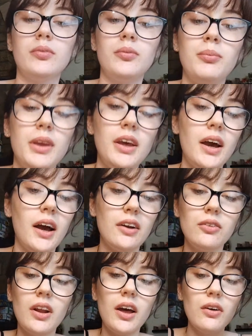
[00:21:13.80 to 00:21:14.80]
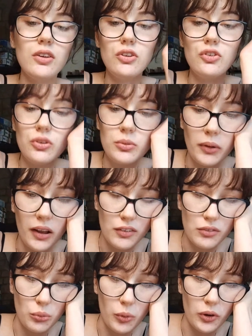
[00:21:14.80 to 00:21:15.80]
But yeah, I don't know how YouTube
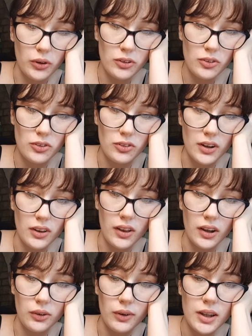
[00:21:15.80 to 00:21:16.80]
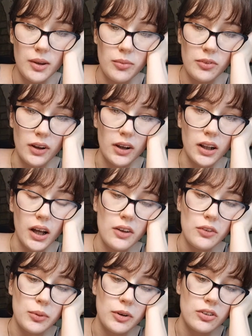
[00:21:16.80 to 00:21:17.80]
Live works still. I know I keep saying that,
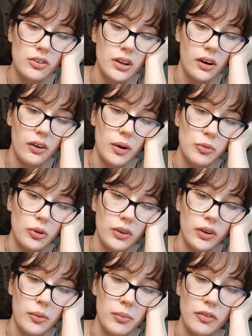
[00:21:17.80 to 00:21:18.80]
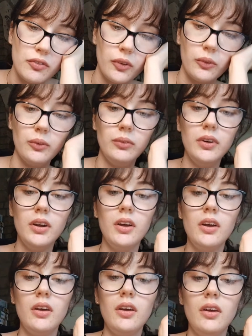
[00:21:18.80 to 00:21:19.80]
especially now I'm doing it on my phone.
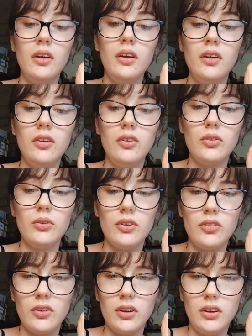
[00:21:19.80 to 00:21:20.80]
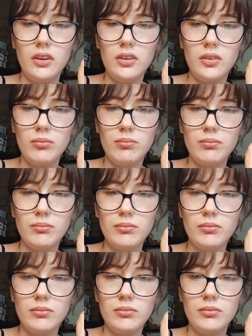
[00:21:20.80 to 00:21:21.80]
So it's like,
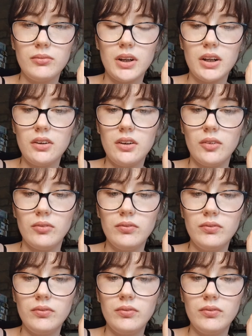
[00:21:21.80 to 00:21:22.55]
I don't know.